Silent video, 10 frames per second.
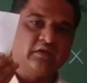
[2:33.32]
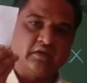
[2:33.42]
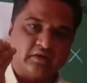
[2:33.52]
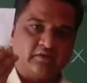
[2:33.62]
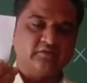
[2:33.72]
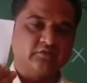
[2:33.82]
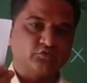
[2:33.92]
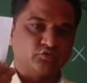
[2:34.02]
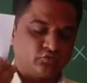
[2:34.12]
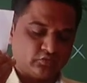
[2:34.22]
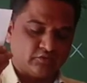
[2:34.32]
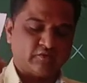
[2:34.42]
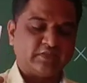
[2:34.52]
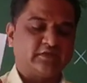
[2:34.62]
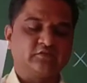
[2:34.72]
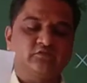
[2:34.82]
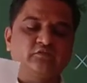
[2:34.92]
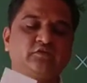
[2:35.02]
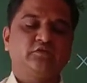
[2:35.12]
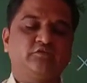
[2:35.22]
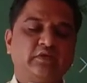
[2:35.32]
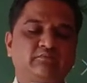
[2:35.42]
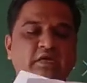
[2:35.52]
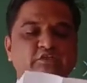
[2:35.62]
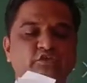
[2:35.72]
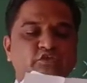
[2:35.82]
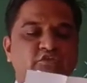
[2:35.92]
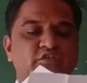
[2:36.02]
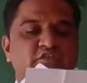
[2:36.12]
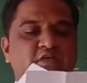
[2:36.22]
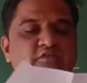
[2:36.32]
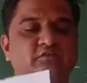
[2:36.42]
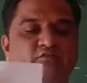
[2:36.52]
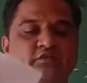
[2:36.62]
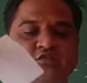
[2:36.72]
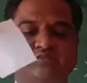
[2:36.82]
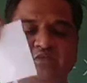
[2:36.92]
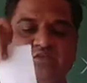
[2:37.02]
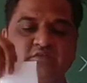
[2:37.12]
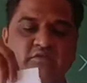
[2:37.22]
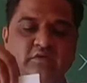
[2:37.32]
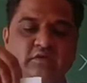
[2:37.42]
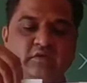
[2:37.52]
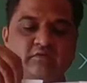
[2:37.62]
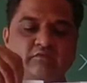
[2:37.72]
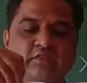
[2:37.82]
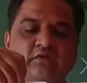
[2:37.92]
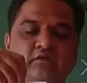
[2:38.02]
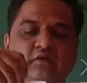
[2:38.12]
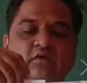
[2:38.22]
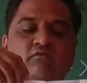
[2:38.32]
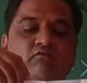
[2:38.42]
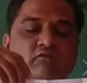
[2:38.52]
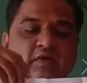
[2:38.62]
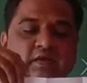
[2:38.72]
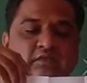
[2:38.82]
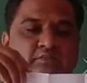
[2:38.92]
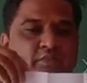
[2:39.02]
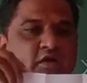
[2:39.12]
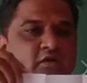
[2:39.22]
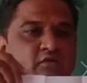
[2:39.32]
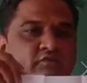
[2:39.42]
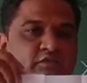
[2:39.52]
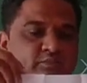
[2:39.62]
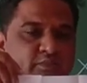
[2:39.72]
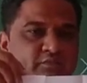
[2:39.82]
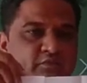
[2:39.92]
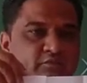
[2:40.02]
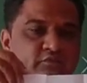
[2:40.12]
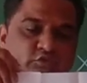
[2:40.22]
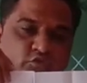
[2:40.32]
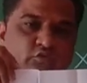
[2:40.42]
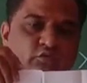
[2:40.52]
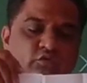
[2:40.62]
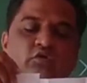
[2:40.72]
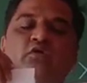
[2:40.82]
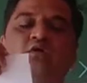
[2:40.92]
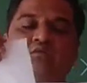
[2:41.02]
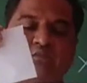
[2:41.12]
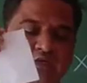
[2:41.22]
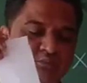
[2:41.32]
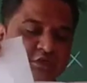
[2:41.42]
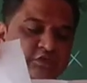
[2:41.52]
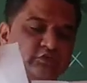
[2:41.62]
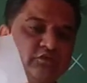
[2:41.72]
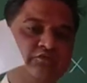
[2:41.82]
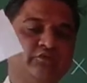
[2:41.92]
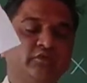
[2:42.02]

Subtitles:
it is also the 1/8. You can match the size of this piece with the 1/8 part of this paper. So multiplication of